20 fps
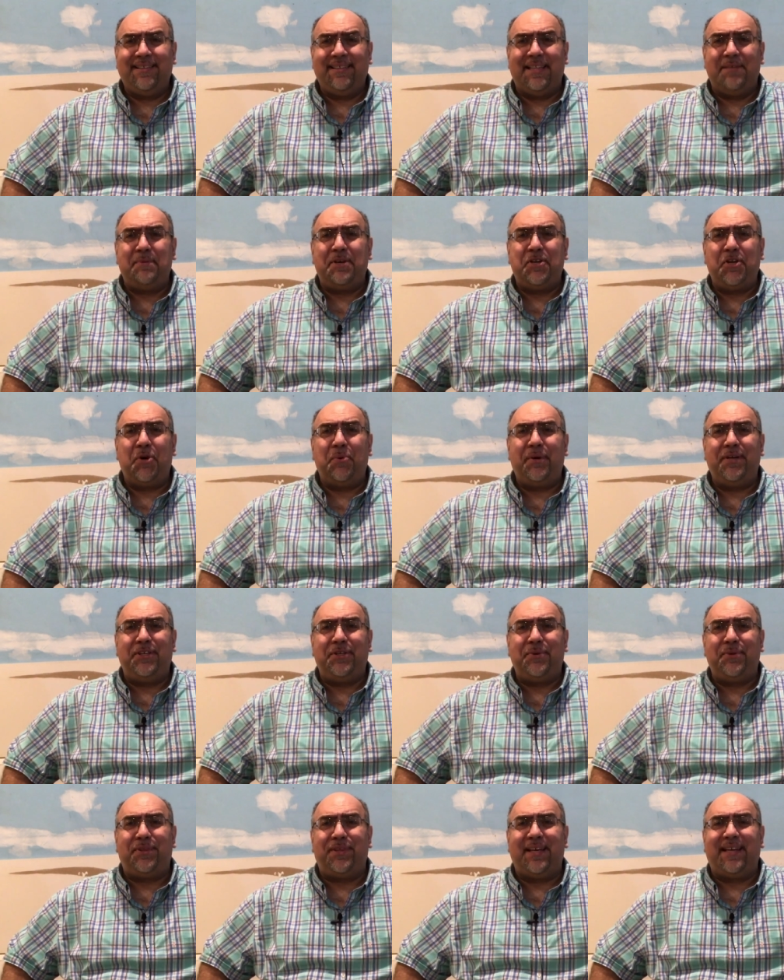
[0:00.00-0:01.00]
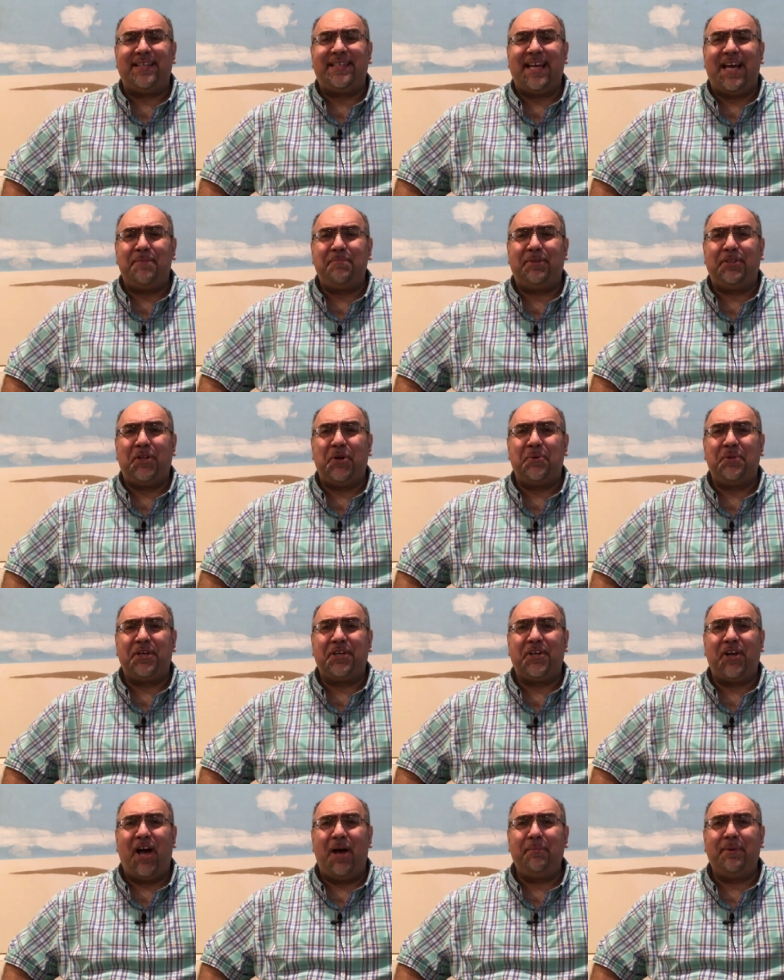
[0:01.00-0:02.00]
Let me know what you think down below in the
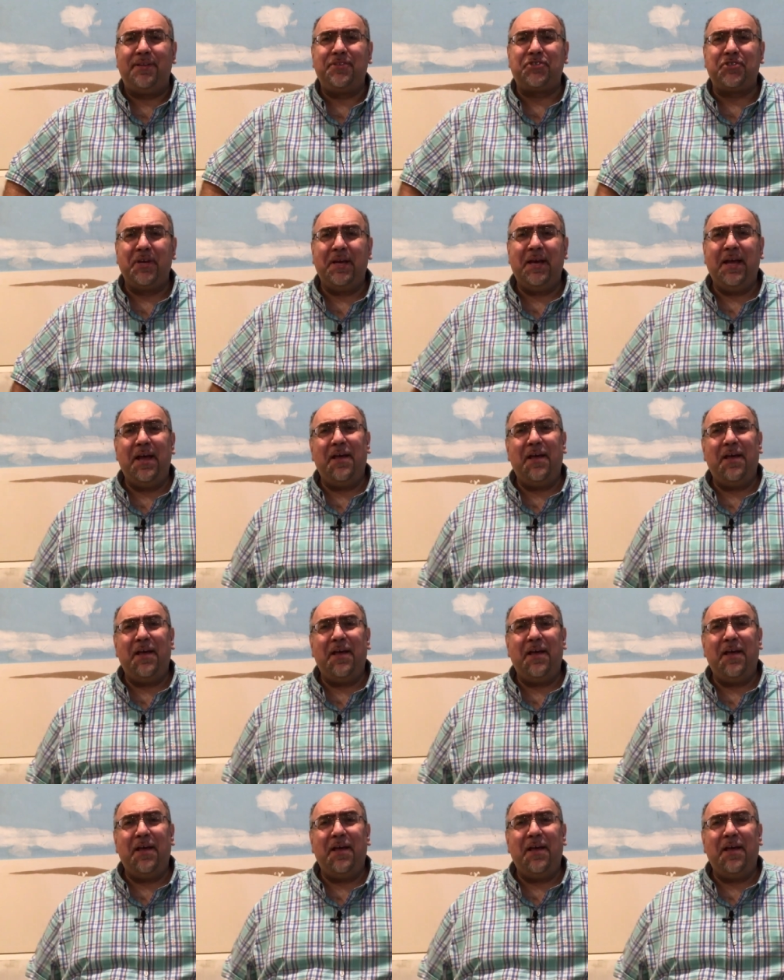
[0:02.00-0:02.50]
comments.